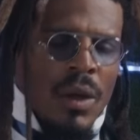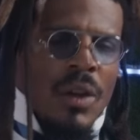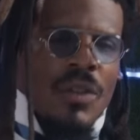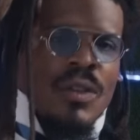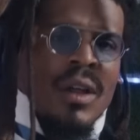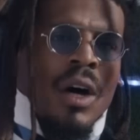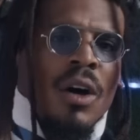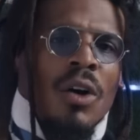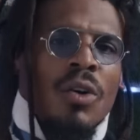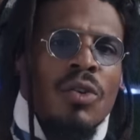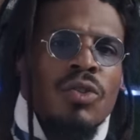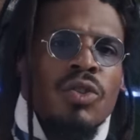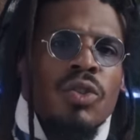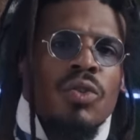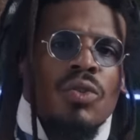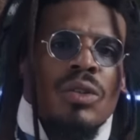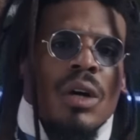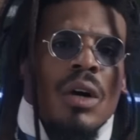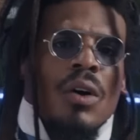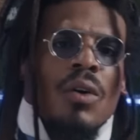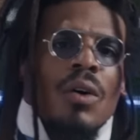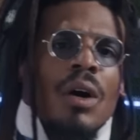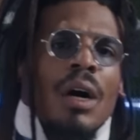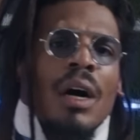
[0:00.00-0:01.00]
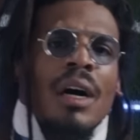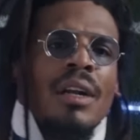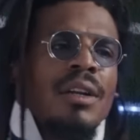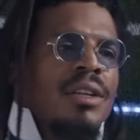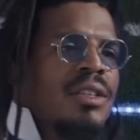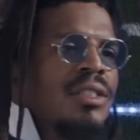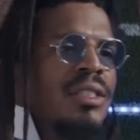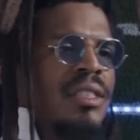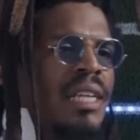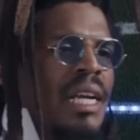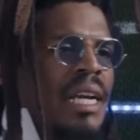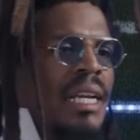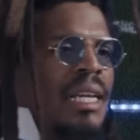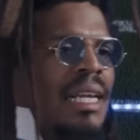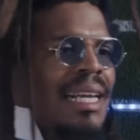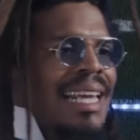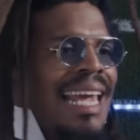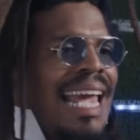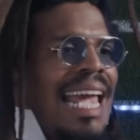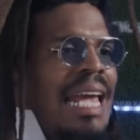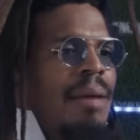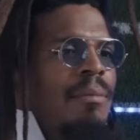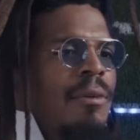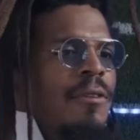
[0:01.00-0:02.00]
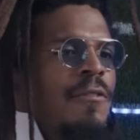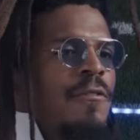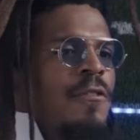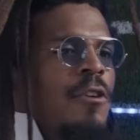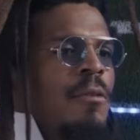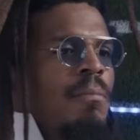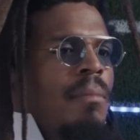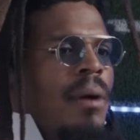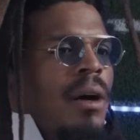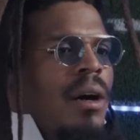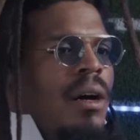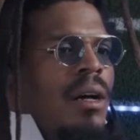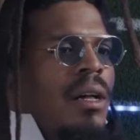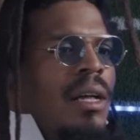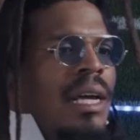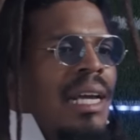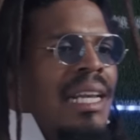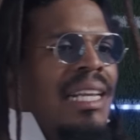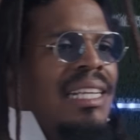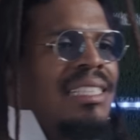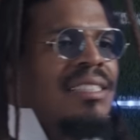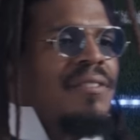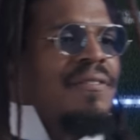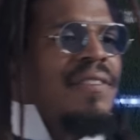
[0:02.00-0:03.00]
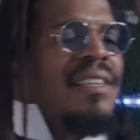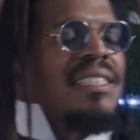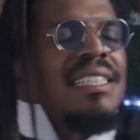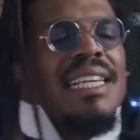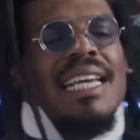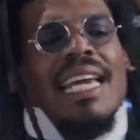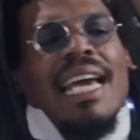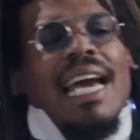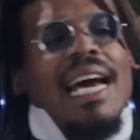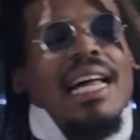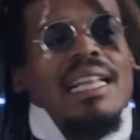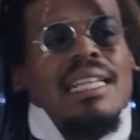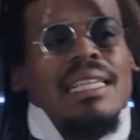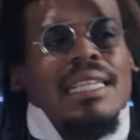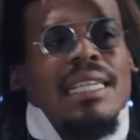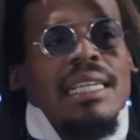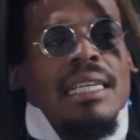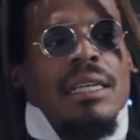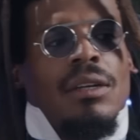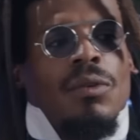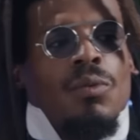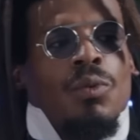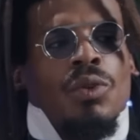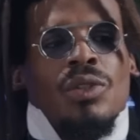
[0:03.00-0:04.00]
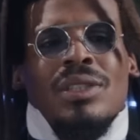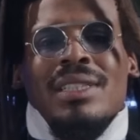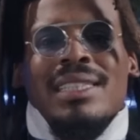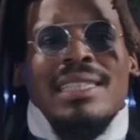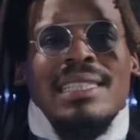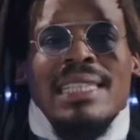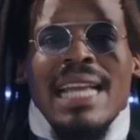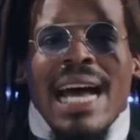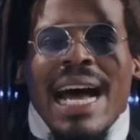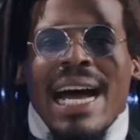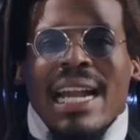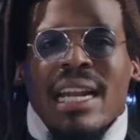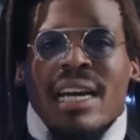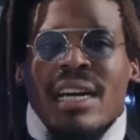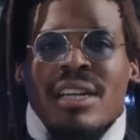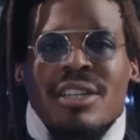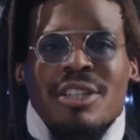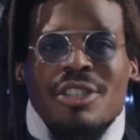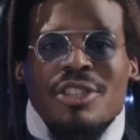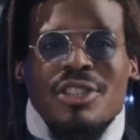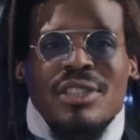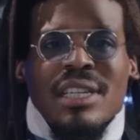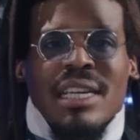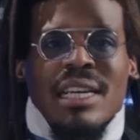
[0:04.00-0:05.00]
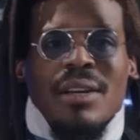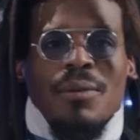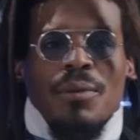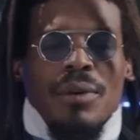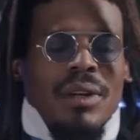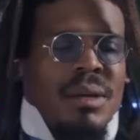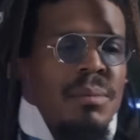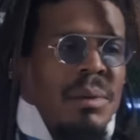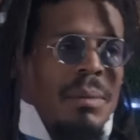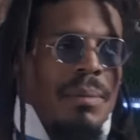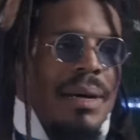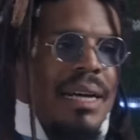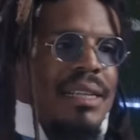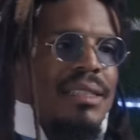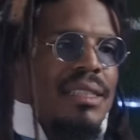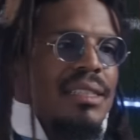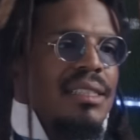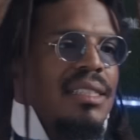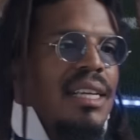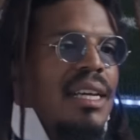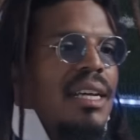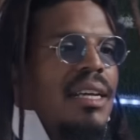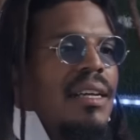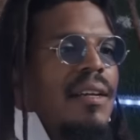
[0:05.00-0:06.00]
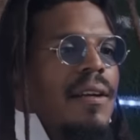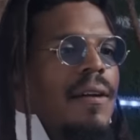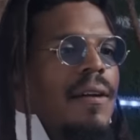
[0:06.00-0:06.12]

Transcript: Those who don't understand the game of football and its physicality will not understand what I'm about to say.